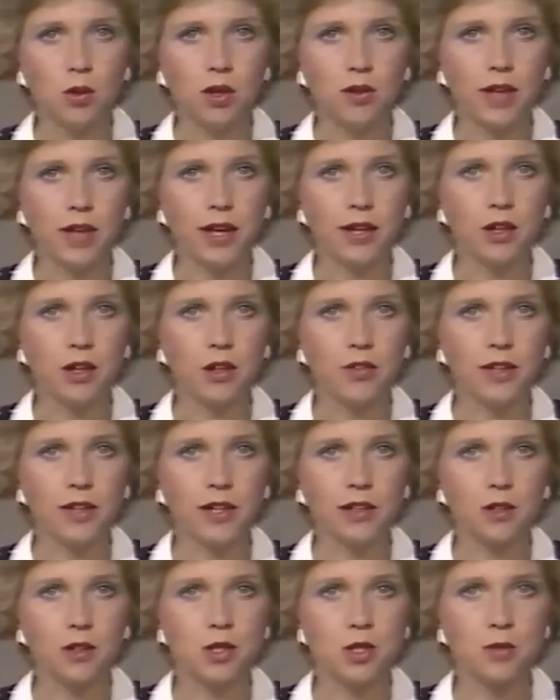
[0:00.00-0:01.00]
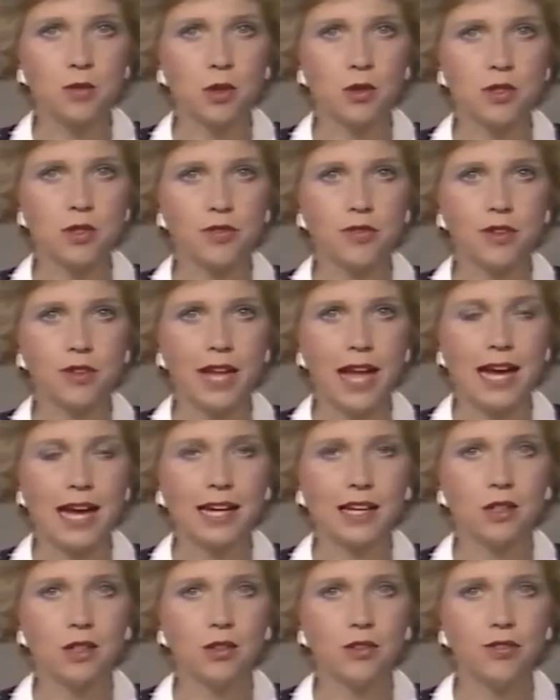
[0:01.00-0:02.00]
One of Adolf Hitler's most
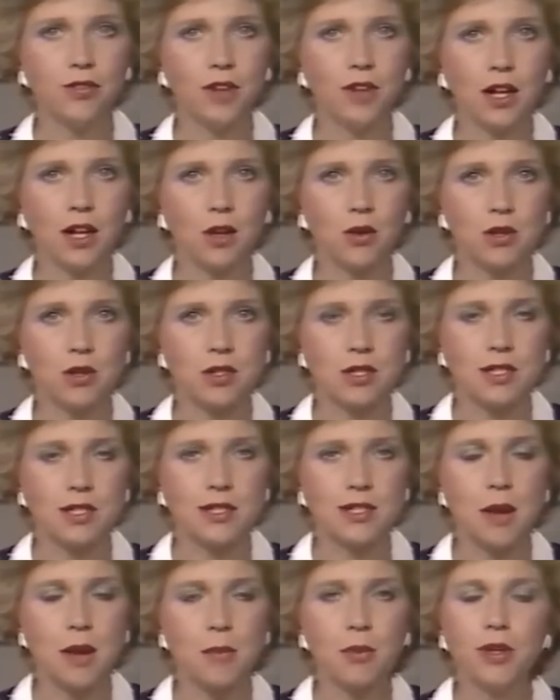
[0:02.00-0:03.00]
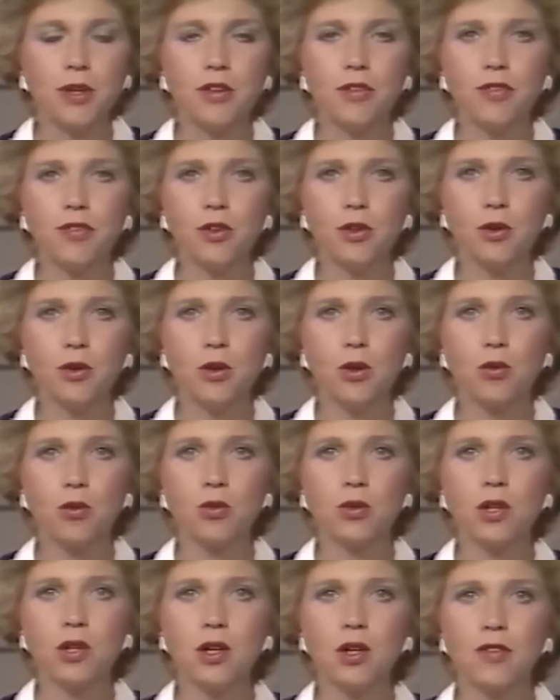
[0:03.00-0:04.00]
fanatical followers, his deputy
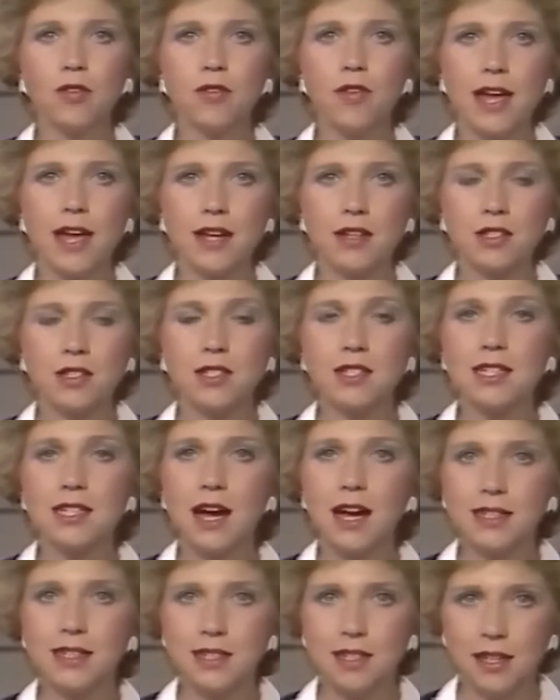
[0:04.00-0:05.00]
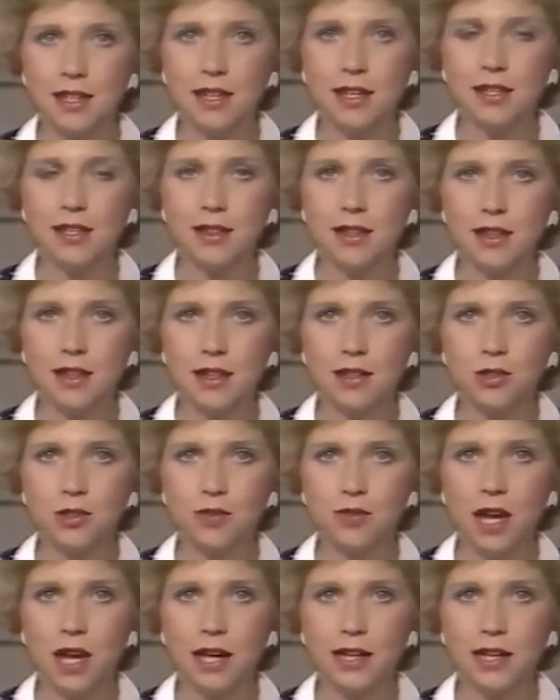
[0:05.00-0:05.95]
Führer Rudolf Hess, died today at the age of